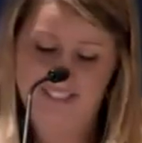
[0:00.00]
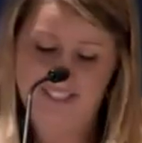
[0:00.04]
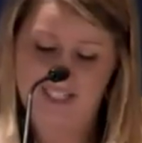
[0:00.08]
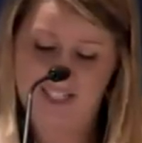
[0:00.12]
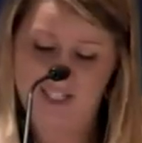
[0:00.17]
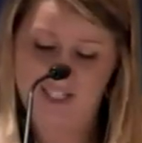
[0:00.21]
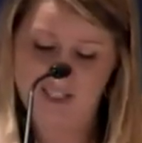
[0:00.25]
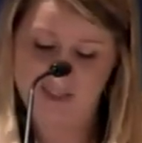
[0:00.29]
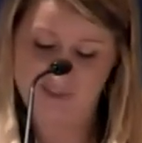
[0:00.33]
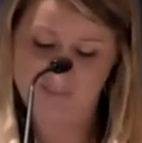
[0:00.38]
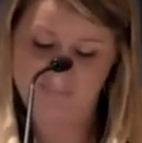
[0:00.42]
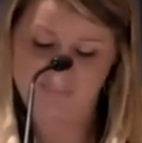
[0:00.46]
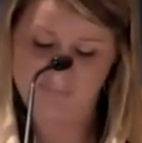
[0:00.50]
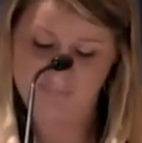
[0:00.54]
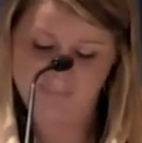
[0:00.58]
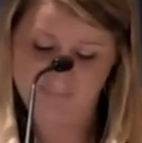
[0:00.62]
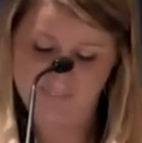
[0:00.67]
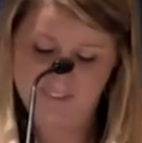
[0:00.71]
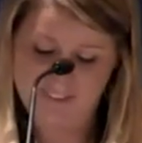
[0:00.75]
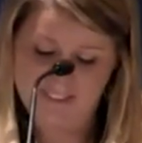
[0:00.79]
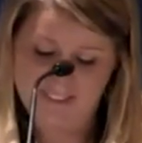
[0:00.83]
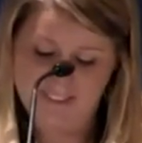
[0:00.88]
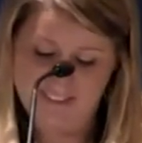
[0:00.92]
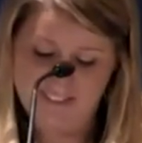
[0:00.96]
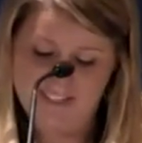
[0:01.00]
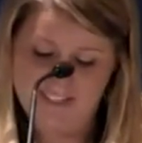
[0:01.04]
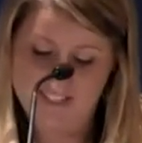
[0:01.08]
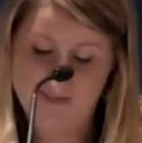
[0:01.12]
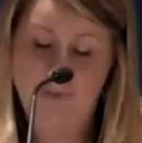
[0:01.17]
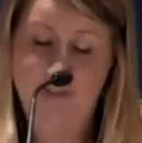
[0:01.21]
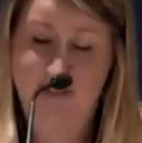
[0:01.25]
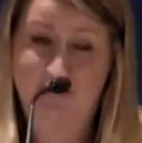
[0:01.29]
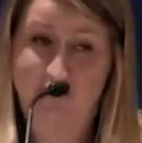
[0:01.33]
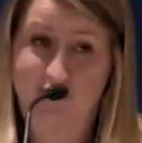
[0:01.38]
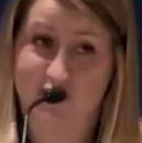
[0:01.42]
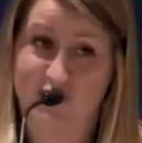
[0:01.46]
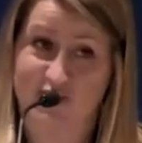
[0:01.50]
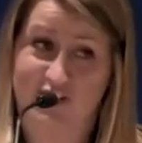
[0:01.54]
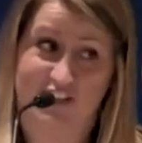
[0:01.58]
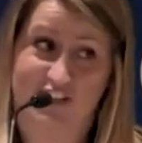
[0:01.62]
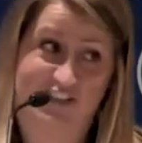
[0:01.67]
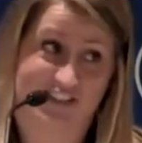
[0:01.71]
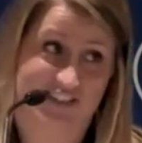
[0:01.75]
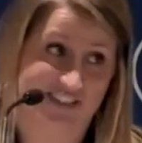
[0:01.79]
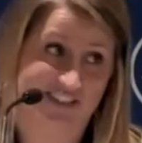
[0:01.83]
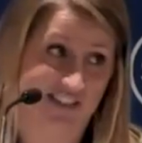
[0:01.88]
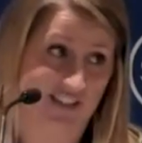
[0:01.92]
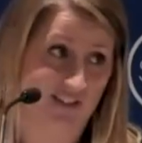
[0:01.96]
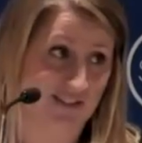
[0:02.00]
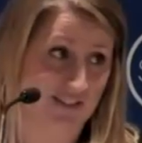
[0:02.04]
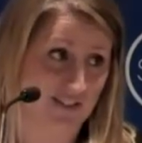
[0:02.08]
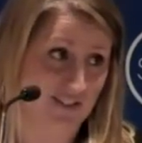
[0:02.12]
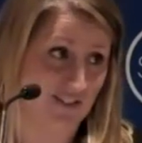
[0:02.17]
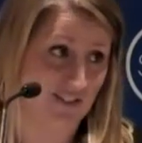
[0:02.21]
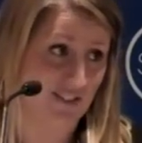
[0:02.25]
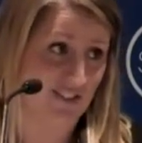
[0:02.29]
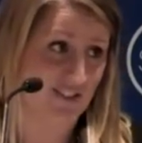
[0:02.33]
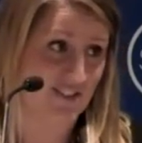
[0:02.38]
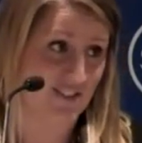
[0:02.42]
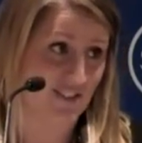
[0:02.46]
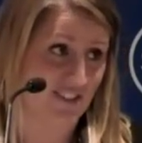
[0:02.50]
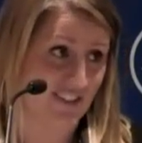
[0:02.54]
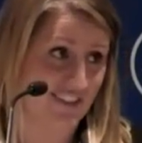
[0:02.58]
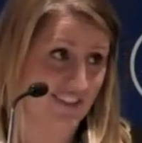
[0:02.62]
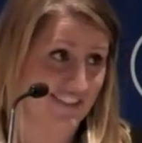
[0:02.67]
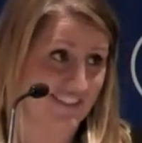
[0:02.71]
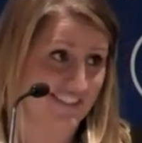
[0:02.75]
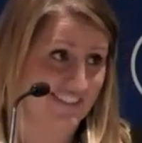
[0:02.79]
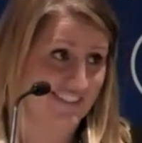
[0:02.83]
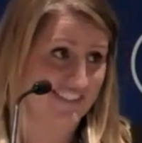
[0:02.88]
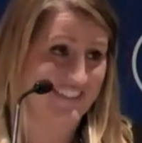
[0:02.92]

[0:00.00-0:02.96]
It's been a few years since I was a SUNY student.